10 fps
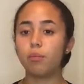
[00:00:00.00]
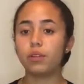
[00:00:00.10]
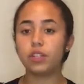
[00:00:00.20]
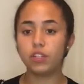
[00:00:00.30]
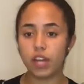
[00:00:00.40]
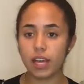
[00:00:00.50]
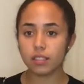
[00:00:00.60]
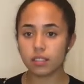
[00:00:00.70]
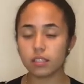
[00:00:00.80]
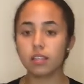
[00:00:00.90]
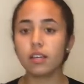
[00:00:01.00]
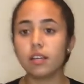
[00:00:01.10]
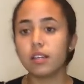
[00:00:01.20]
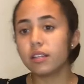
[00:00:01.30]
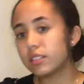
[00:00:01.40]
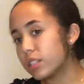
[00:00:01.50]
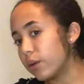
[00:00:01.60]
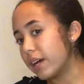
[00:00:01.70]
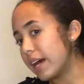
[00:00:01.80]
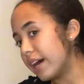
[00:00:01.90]
with the dress. So
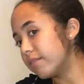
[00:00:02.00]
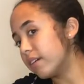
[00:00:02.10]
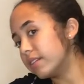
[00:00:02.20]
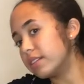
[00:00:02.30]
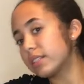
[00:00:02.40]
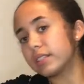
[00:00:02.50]
I have on this